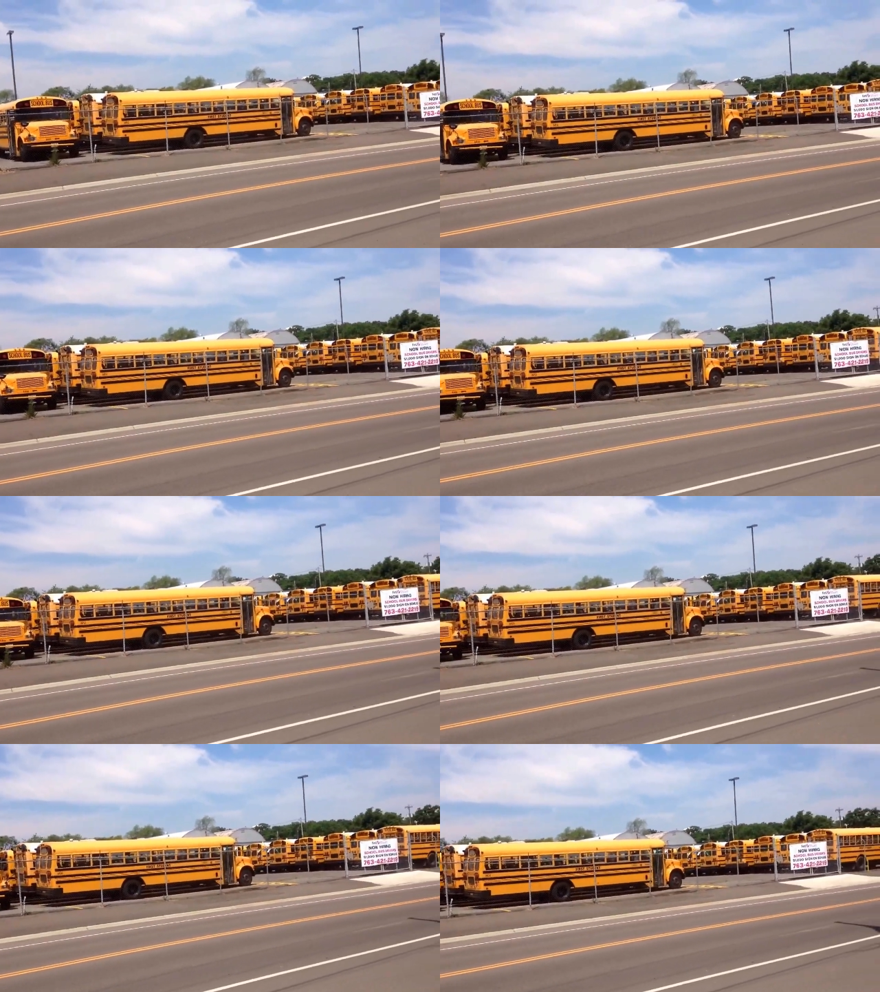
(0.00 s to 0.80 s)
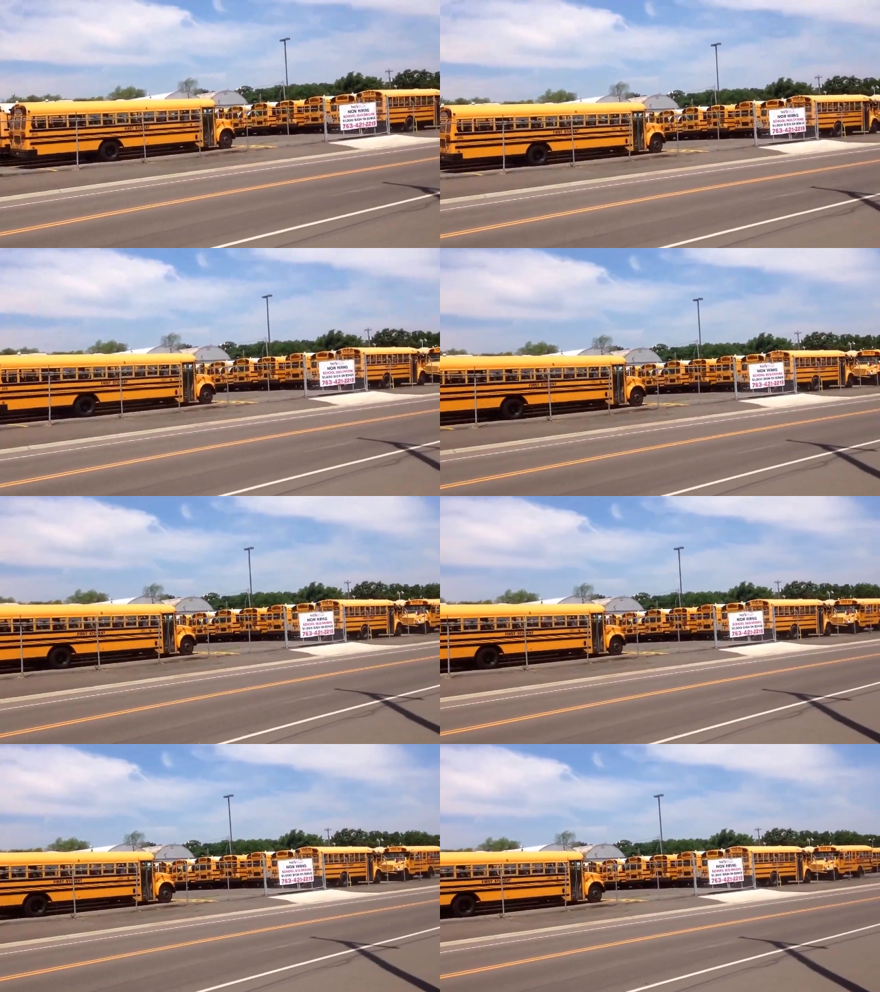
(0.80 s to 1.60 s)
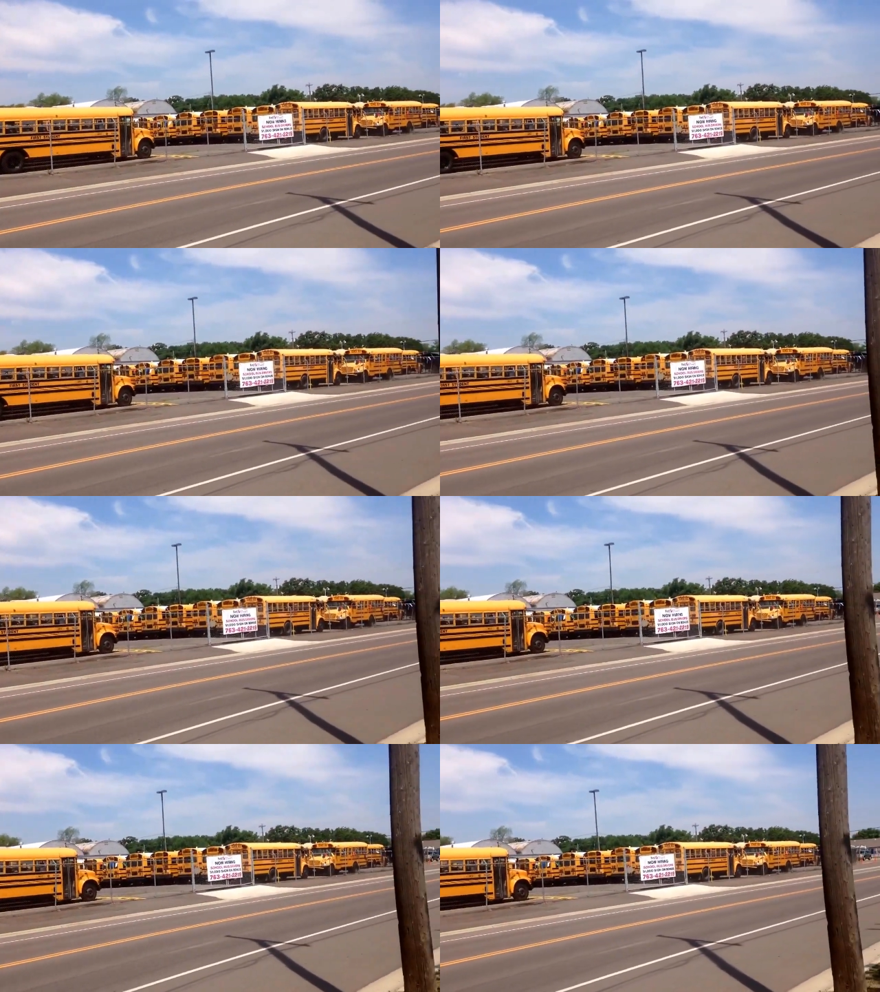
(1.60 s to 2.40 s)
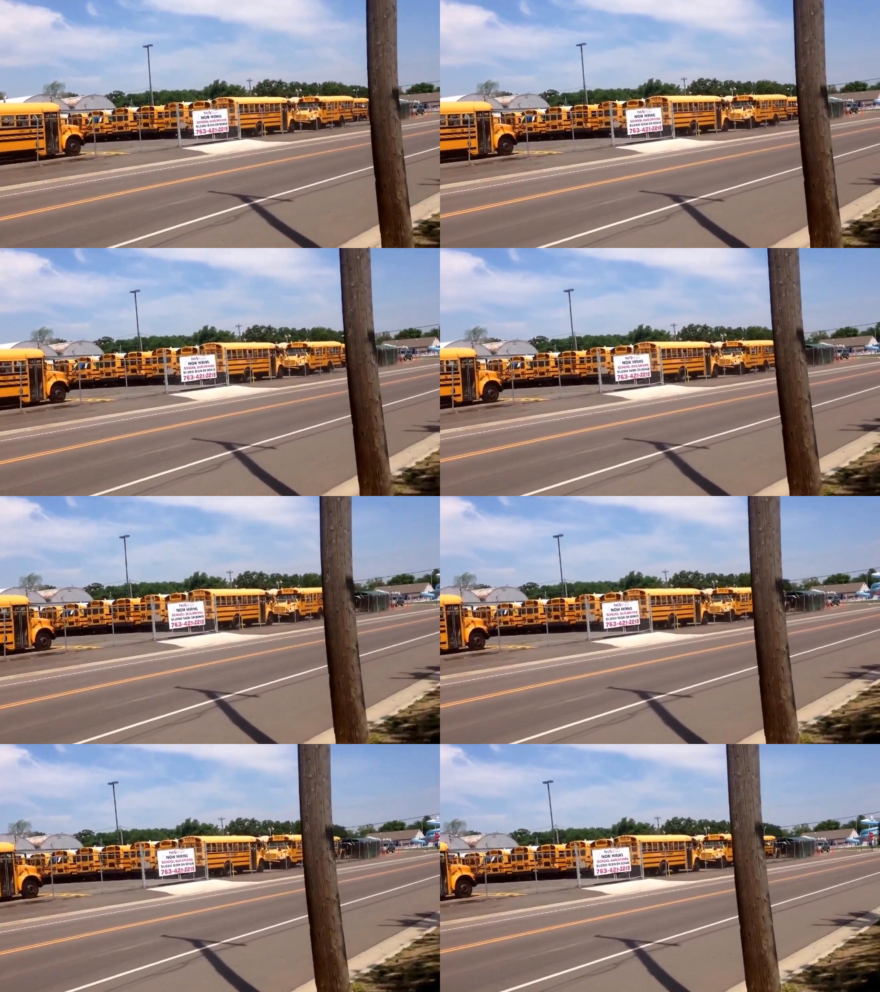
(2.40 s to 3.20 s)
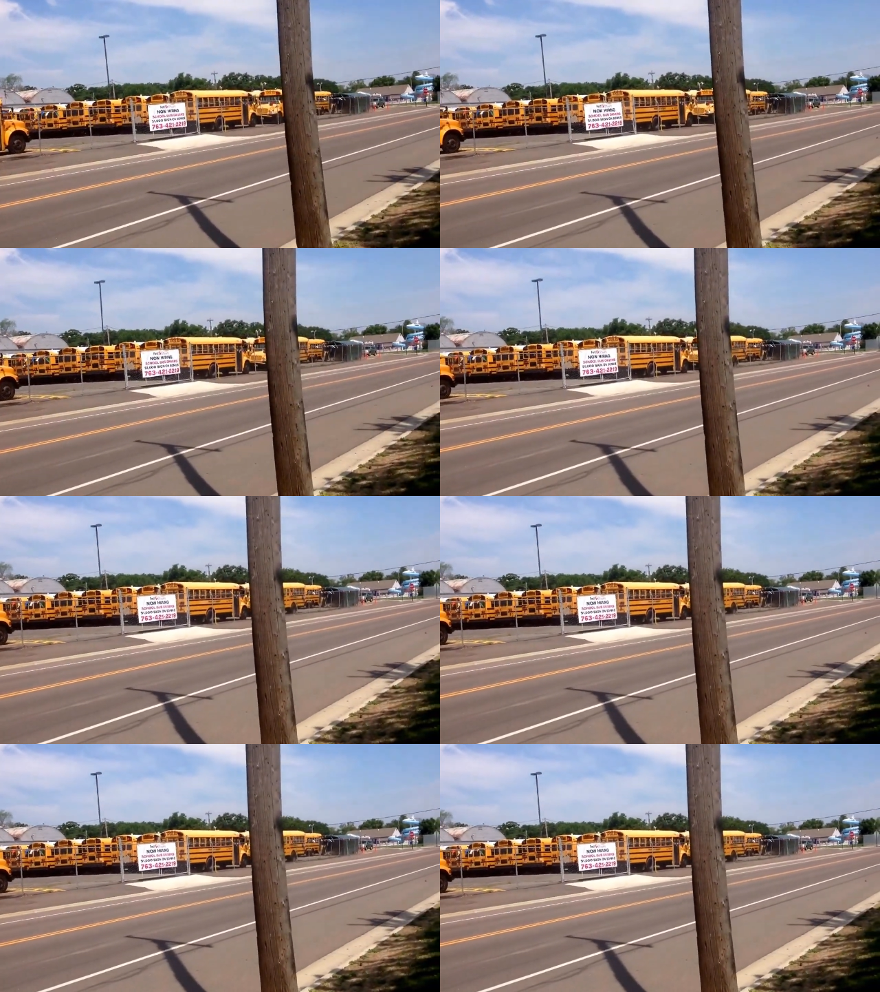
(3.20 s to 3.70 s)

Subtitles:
Nobody's mouth can be seen.